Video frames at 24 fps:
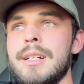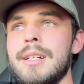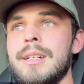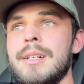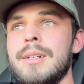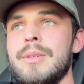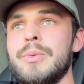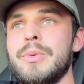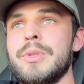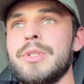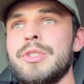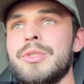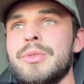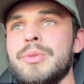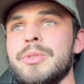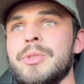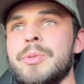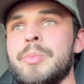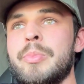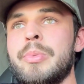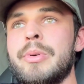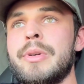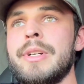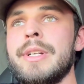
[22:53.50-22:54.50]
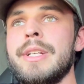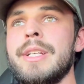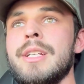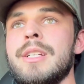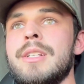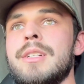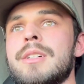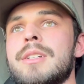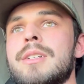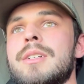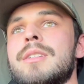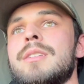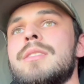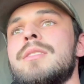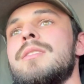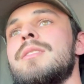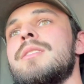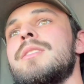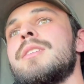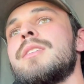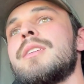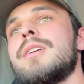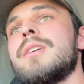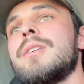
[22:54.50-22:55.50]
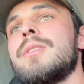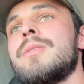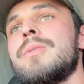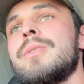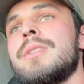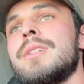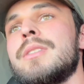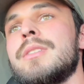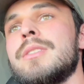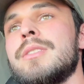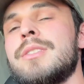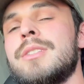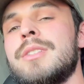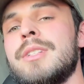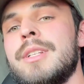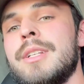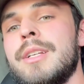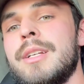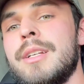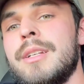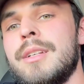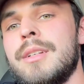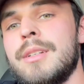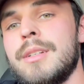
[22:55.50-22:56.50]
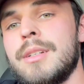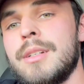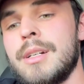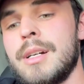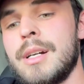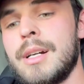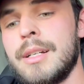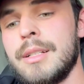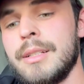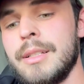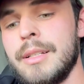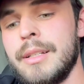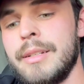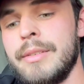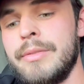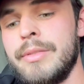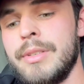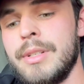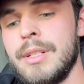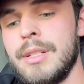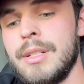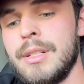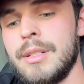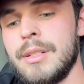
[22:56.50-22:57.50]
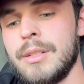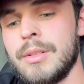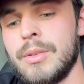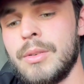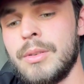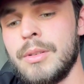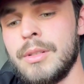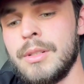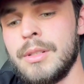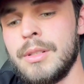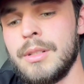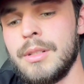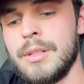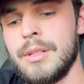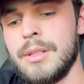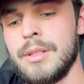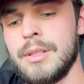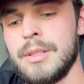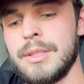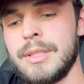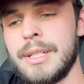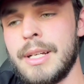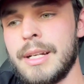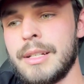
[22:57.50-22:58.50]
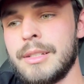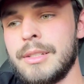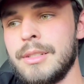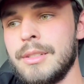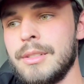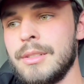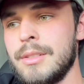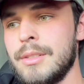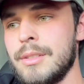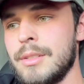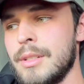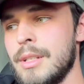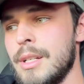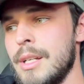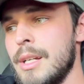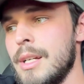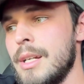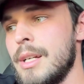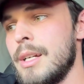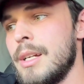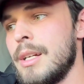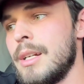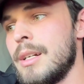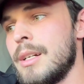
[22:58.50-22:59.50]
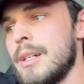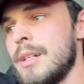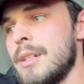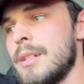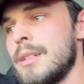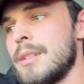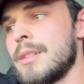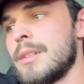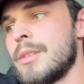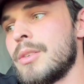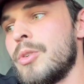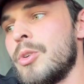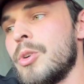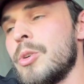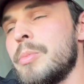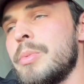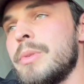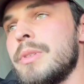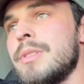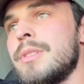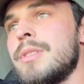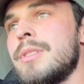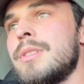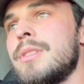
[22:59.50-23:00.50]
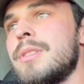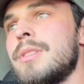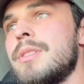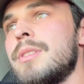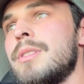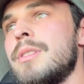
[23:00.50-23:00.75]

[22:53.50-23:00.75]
which was pretty good, in the city I live in Texas, in Corpus.